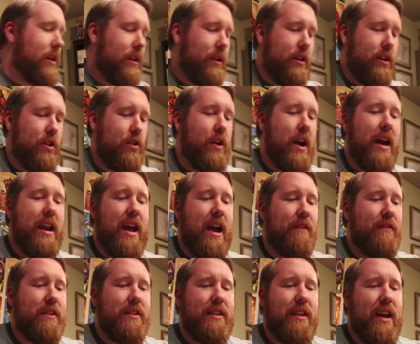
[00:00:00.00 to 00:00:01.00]
You got to
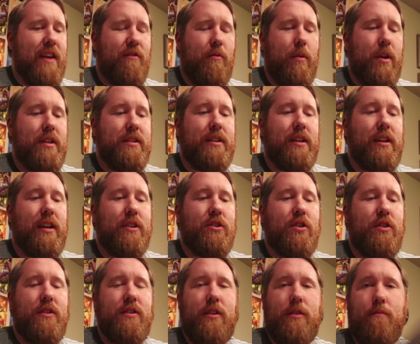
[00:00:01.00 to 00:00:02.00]
have this in everybody's
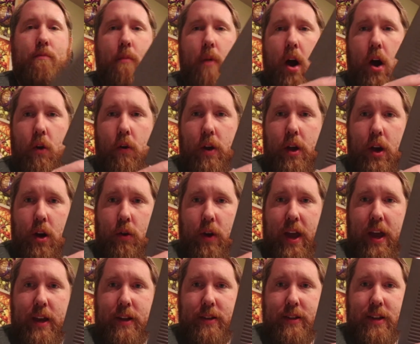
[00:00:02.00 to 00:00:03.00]
collection. This is Mario
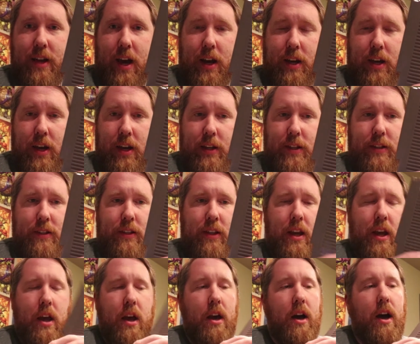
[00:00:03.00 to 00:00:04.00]
and Duck Hunt.
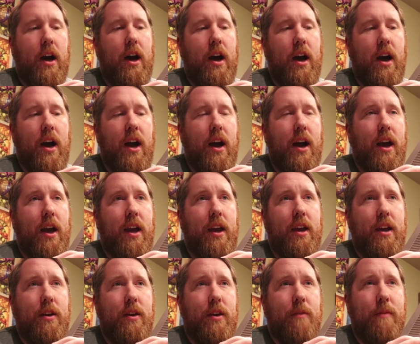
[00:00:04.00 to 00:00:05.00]

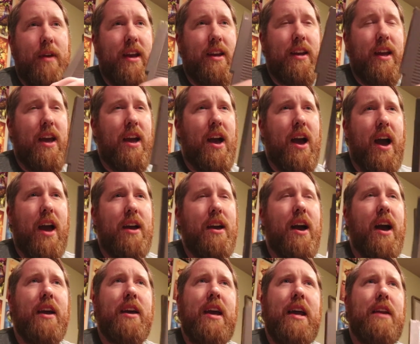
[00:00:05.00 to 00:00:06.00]
Man,
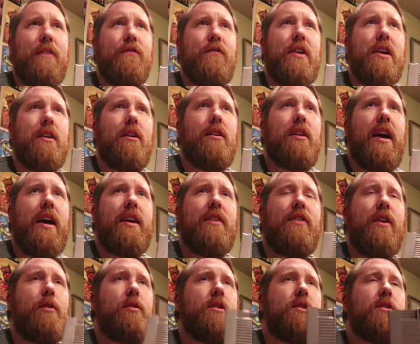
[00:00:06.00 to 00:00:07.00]
I kind of feel like
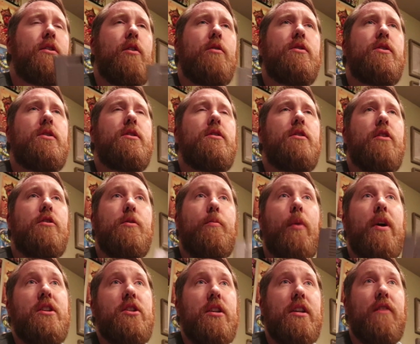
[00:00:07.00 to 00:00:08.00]
there's a
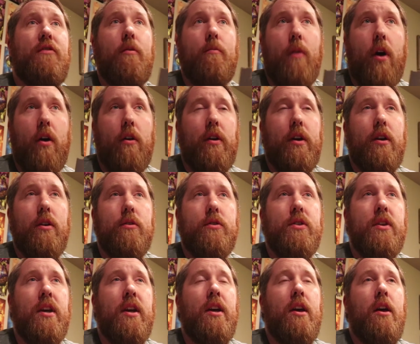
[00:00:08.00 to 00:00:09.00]
bunch of different
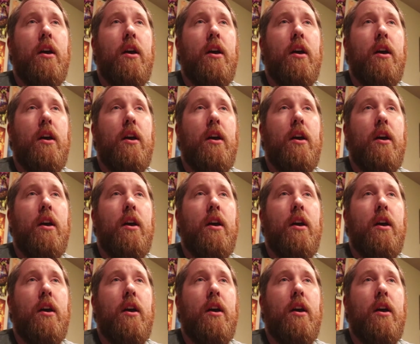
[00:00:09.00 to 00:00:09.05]
Marios.